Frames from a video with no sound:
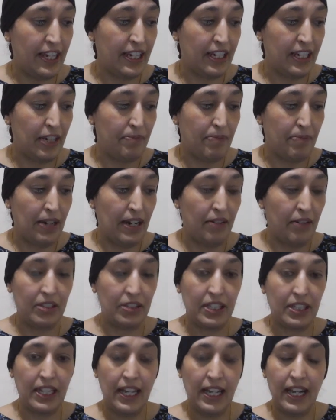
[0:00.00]
about
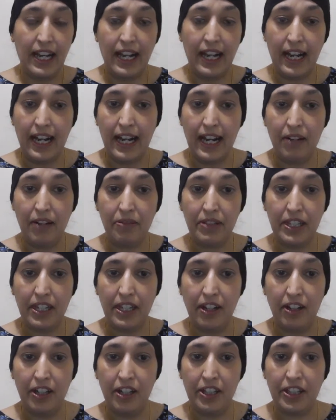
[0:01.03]
how the
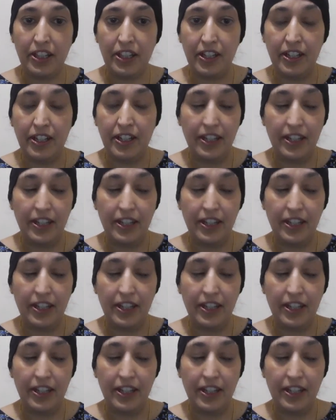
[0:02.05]
author,